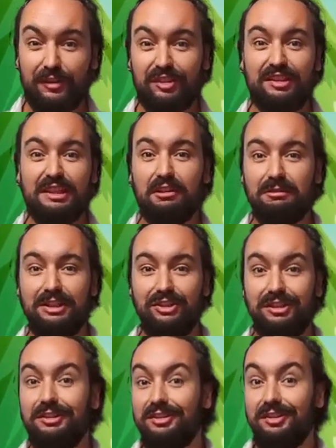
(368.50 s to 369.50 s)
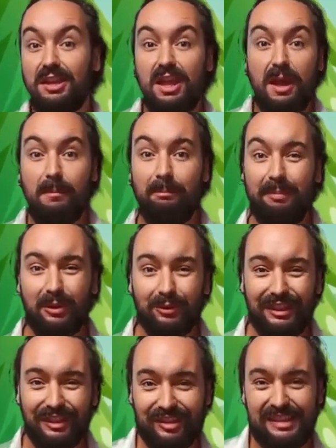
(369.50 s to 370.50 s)
for sea creatures,
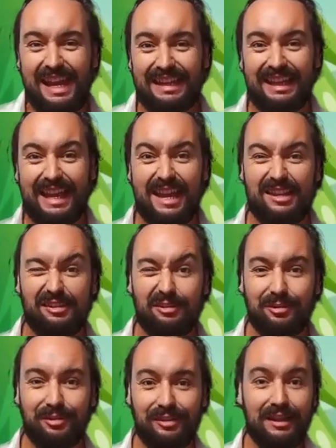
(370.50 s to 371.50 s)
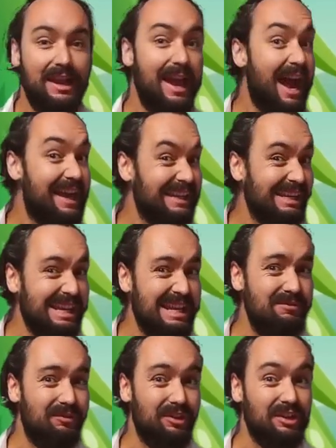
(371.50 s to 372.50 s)
building sandcastles, and
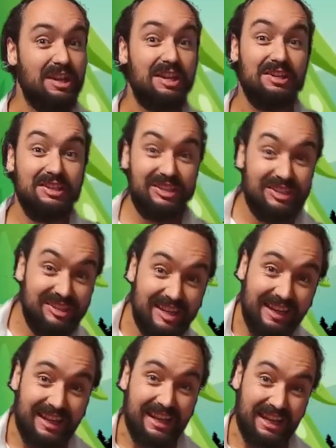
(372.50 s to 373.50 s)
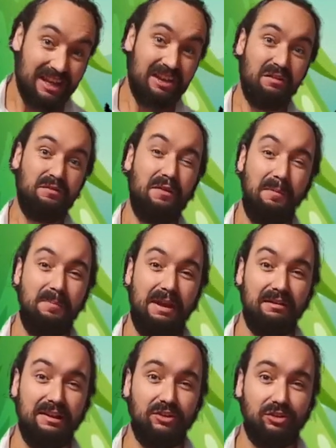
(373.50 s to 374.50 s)
even digging for
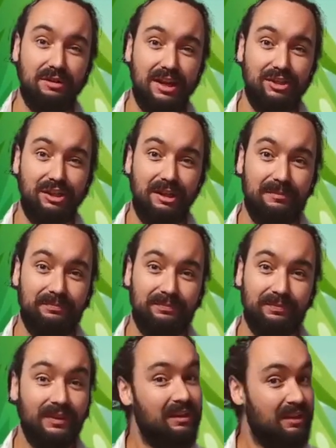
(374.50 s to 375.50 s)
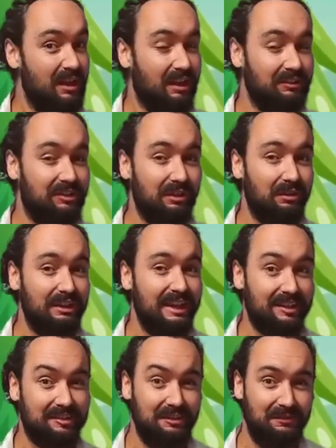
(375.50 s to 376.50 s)
buried treasure. Until the
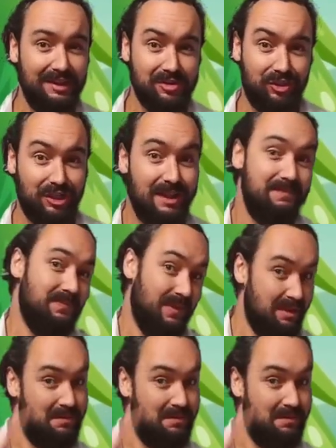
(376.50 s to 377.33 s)
next adventure,